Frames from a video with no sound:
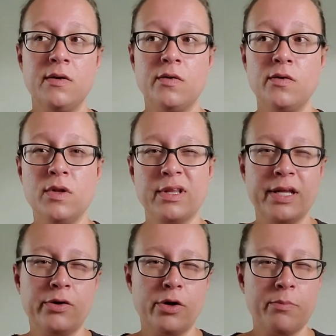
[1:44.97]

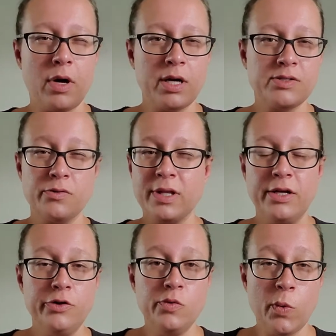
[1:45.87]
later your box or the later
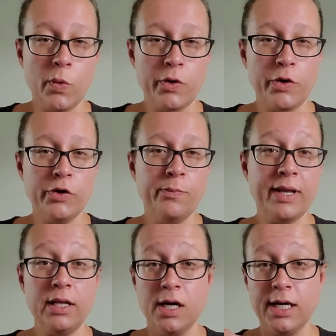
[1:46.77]
you order, you
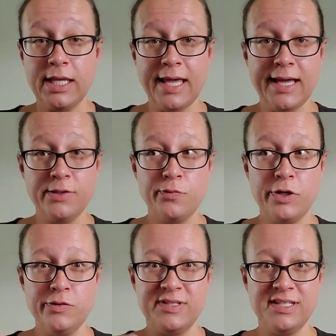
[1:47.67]
may not get
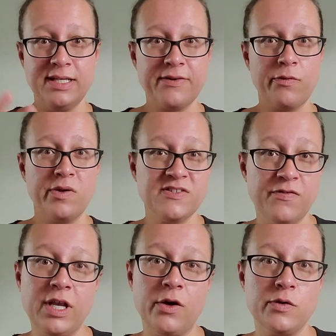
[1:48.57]
what you see in everyone's
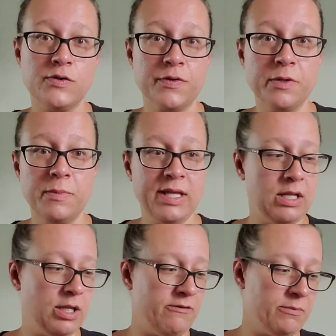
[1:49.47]
videos from the
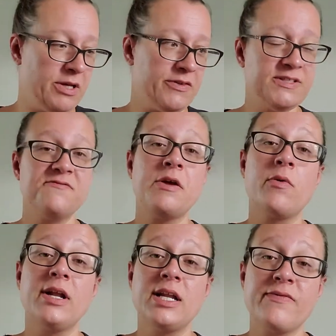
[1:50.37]
beginning of the month. Because if they
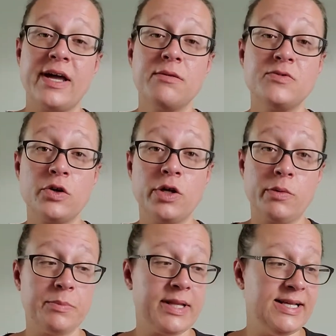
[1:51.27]
run out of items, they're going to
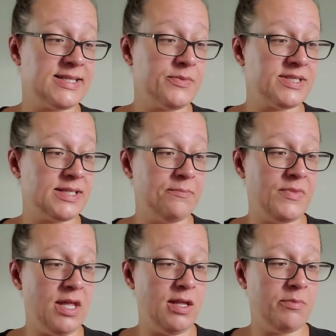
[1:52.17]
replace it with
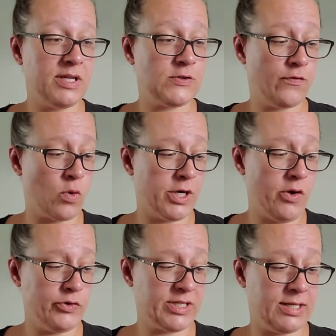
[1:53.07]
something. But it's
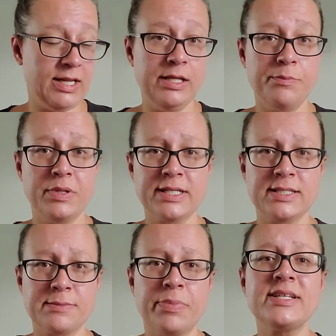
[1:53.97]
$40 Canadian
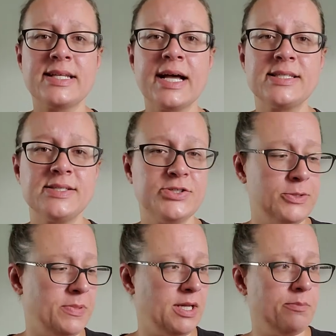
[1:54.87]
plus taxes and
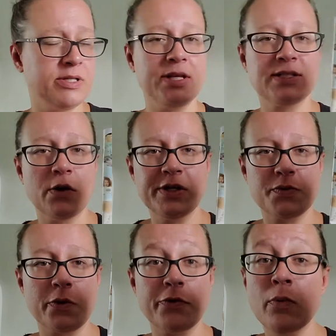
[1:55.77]
shipping, but it's always
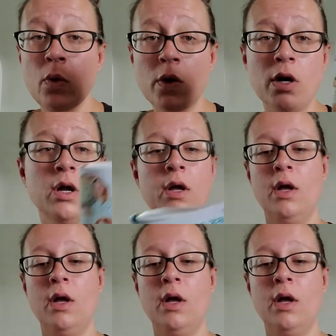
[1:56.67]
worth more.